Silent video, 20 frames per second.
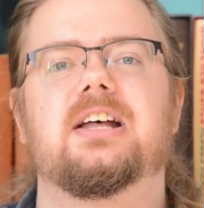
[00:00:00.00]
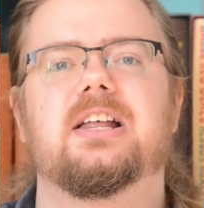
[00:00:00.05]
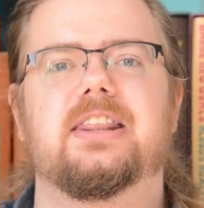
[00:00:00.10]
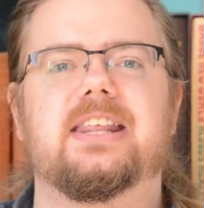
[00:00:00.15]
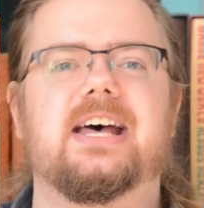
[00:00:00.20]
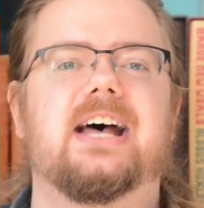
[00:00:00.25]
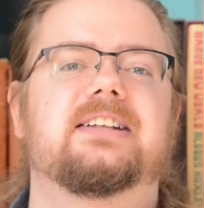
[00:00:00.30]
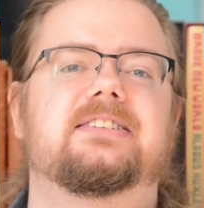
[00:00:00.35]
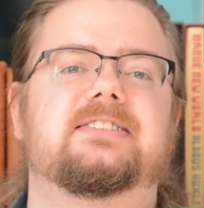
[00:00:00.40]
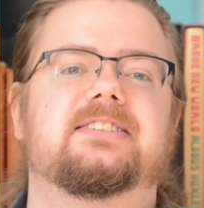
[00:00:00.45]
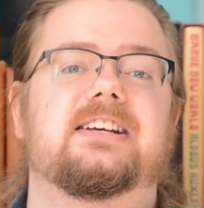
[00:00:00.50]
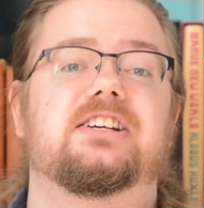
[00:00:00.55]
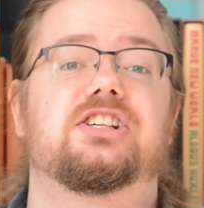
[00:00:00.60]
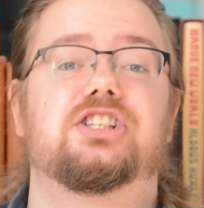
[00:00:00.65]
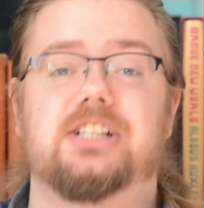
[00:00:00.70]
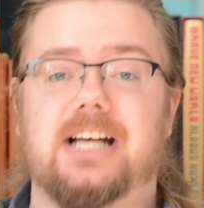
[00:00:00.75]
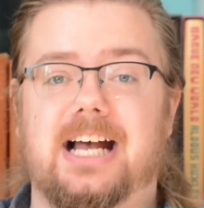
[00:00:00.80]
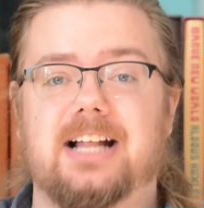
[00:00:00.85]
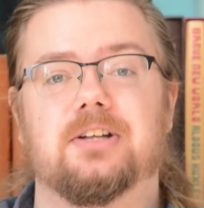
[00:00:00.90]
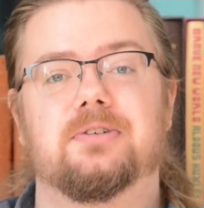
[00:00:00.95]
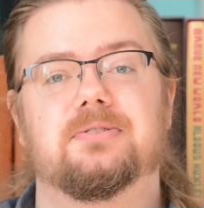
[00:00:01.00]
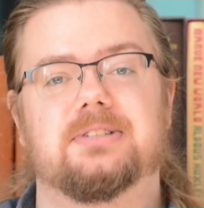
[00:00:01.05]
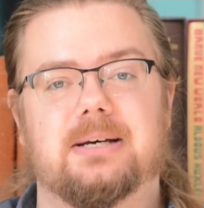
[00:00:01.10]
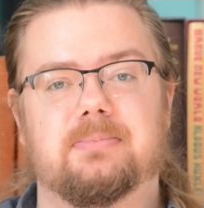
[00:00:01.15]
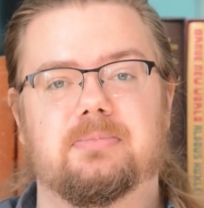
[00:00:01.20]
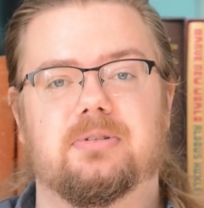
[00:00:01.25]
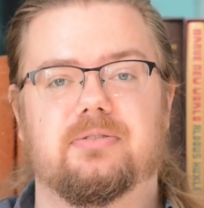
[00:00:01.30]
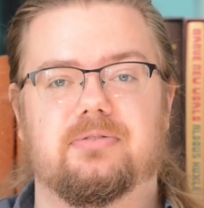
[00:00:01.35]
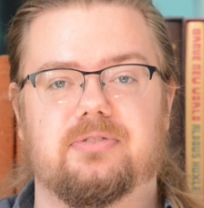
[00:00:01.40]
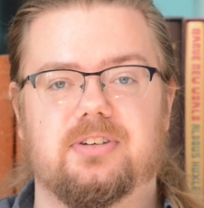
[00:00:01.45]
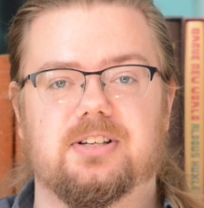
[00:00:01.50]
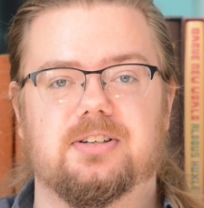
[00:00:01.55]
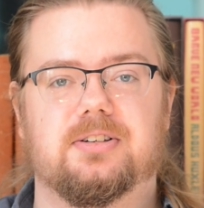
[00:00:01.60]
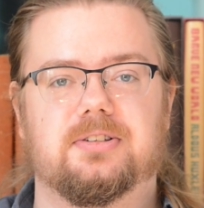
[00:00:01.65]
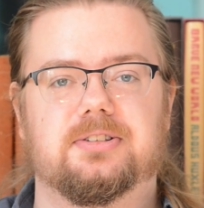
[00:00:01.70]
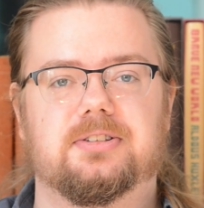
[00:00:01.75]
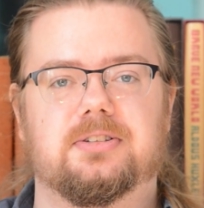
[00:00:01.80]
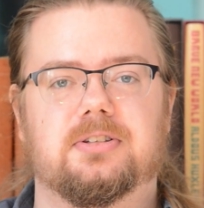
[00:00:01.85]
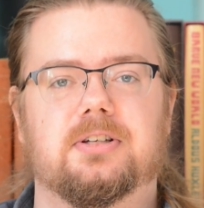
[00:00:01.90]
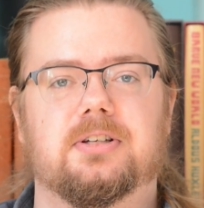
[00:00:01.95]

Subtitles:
that's a shallow depth of field.